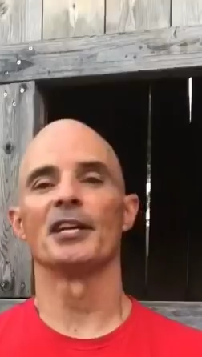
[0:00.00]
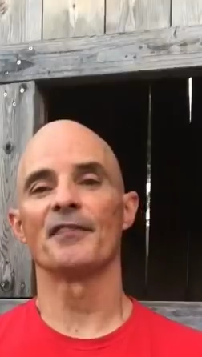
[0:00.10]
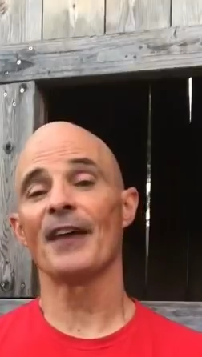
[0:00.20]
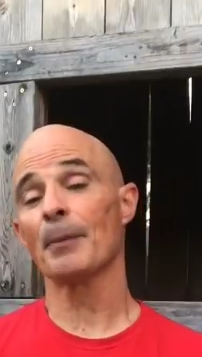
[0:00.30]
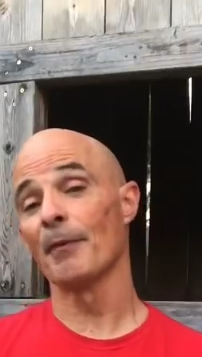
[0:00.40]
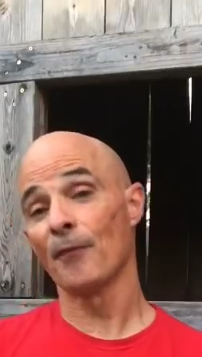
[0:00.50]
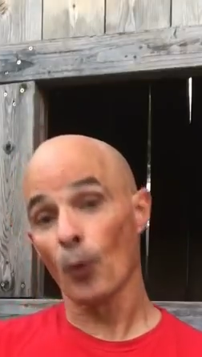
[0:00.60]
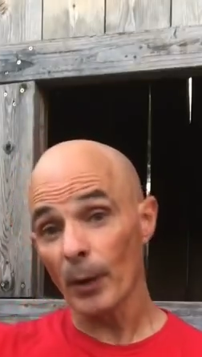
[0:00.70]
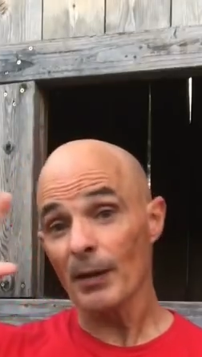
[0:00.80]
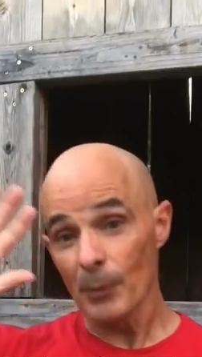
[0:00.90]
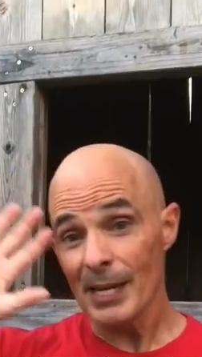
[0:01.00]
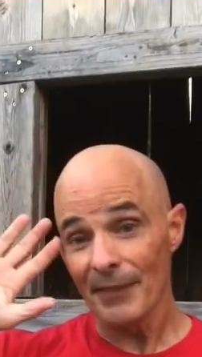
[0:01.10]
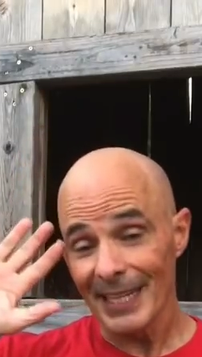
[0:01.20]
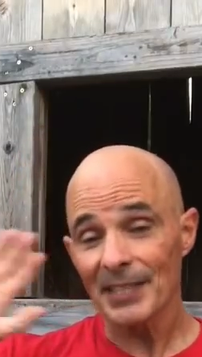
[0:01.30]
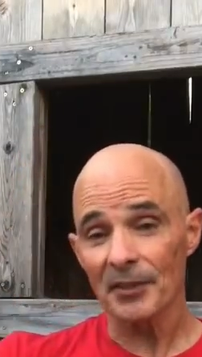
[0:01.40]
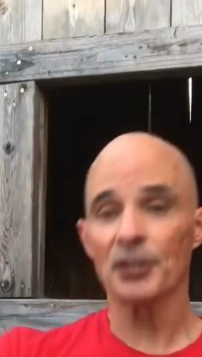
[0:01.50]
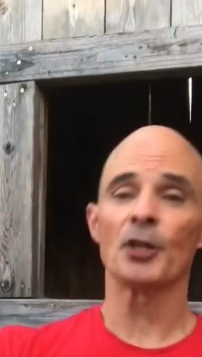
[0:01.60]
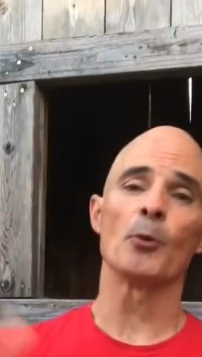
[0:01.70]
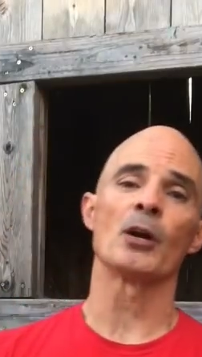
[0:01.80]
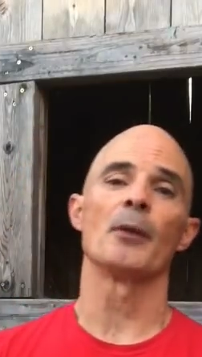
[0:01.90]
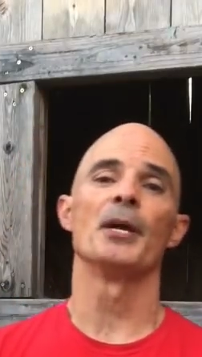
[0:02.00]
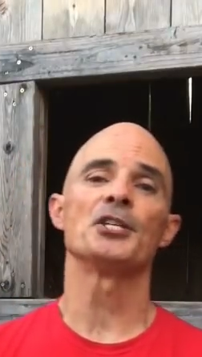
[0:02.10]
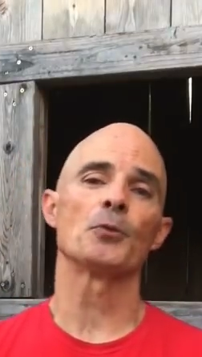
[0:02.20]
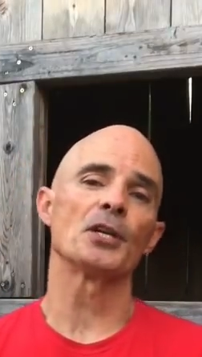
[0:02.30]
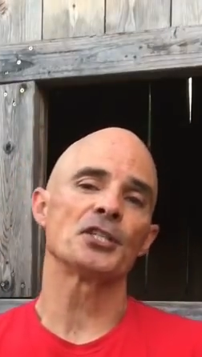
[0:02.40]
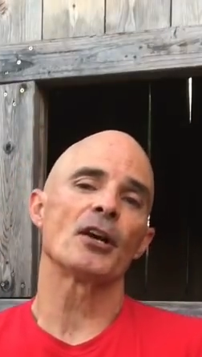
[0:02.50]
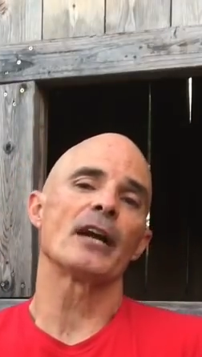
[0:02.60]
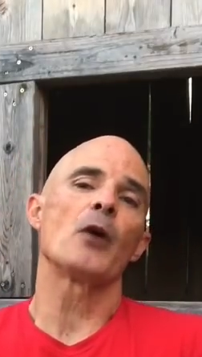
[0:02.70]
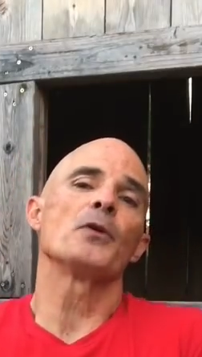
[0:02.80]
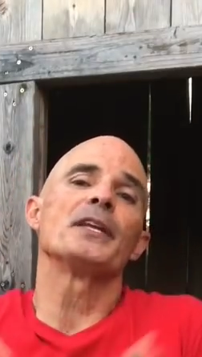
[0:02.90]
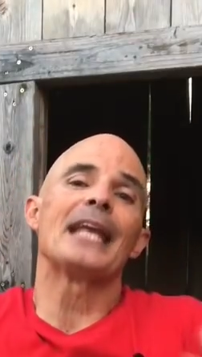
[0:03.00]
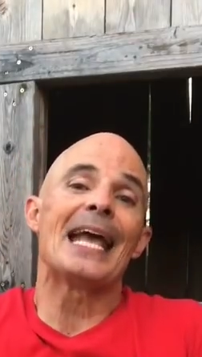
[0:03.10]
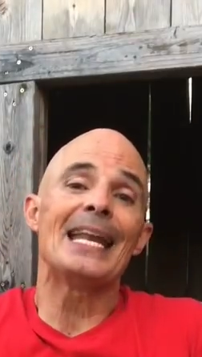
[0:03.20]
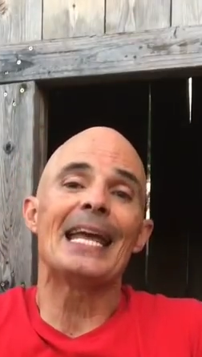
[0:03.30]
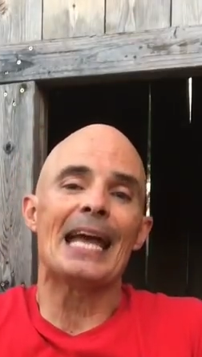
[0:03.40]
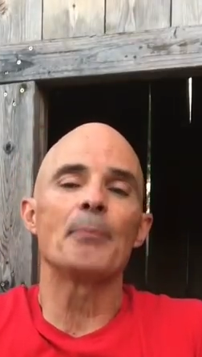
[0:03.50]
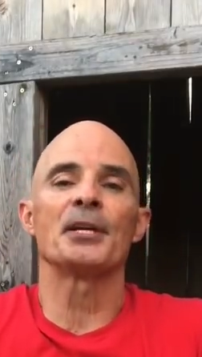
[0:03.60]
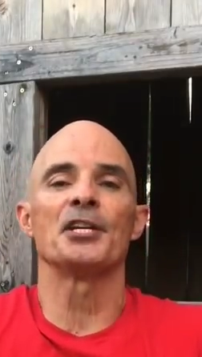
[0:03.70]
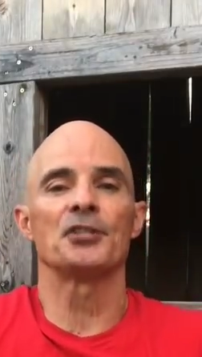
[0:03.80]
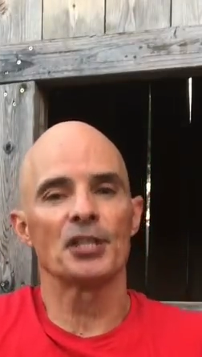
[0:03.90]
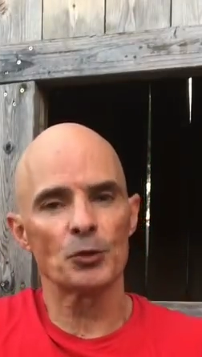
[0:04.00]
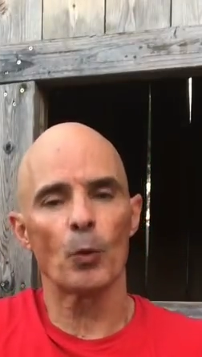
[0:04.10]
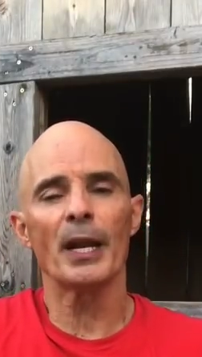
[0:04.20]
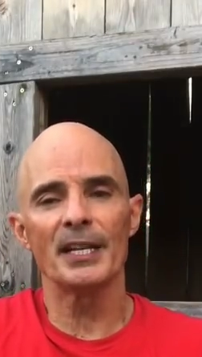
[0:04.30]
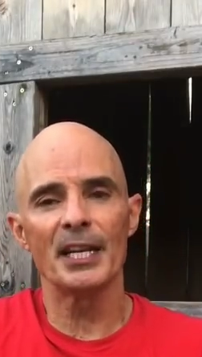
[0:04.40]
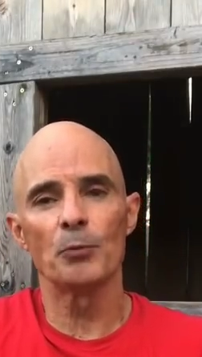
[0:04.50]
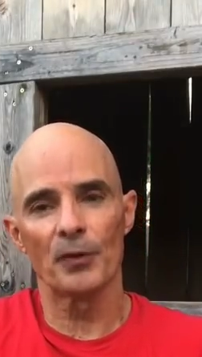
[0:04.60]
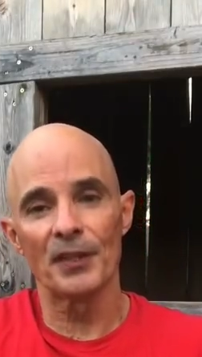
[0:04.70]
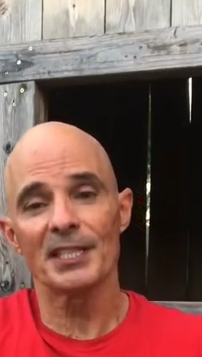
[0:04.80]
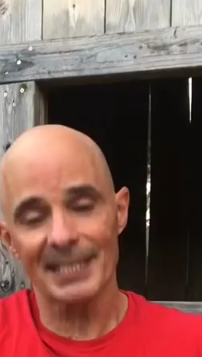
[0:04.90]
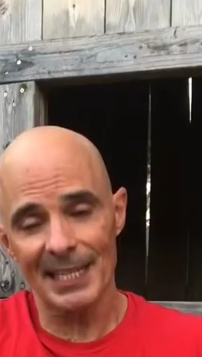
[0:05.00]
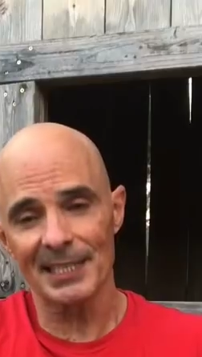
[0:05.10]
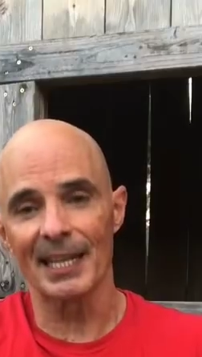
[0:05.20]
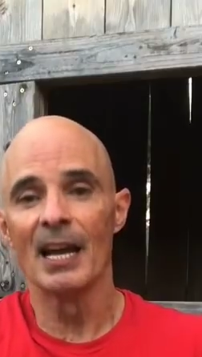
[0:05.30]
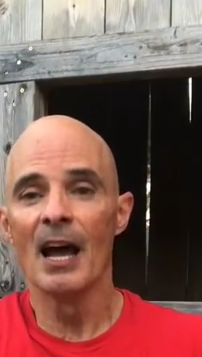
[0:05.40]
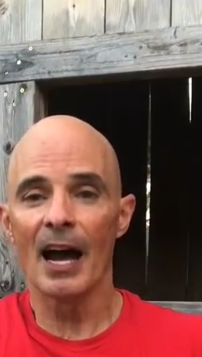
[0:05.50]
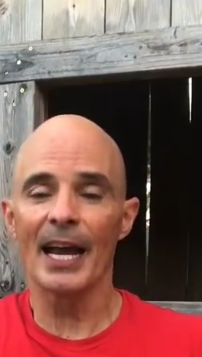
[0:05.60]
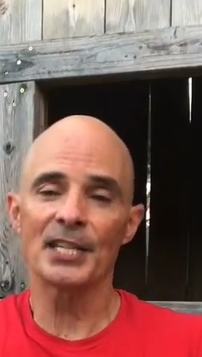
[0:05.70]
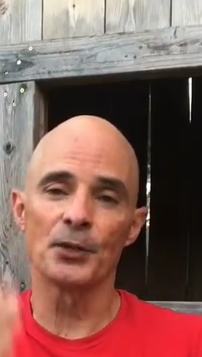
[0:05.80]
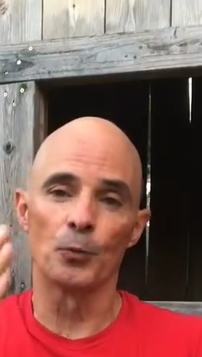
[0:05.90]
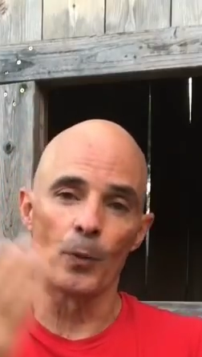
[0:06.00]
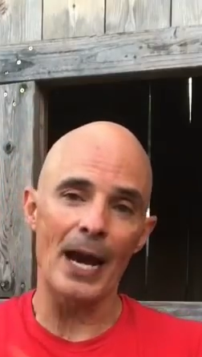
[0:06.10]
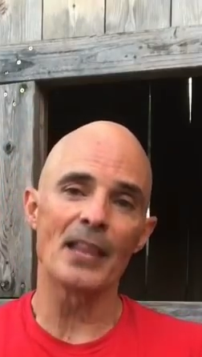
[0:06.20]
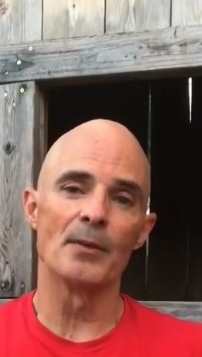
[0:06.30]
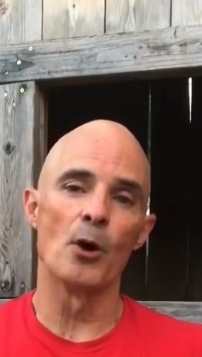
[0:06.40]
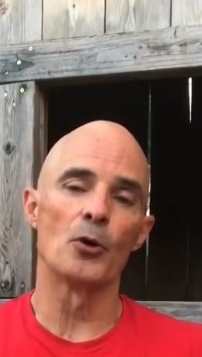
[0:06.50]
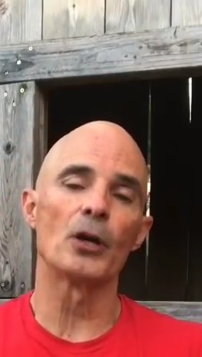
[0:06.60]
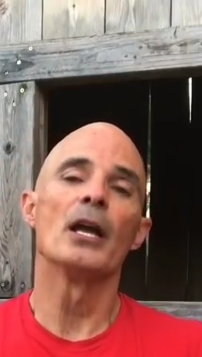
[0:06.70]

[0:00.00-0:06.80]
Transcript: in fact, before we, we even get to the turbo combination, we're gonna start out with an NA application because what I did with this testing, I actually ran the motor,